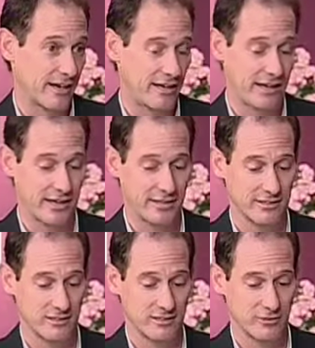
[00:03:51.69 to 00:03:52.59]
I
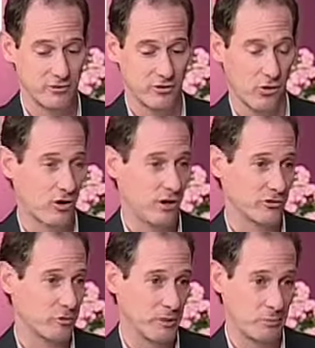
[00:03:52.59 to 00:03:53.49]
had phone
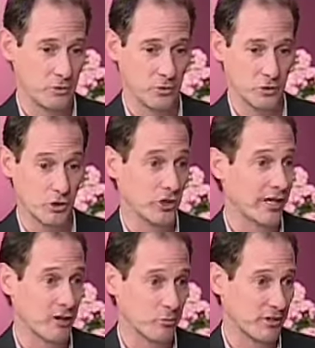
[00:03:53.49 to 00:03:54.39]
calls to people who could
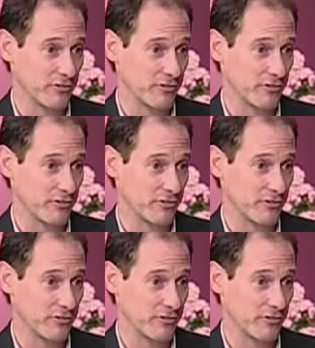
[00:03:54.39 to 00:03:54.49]
help me,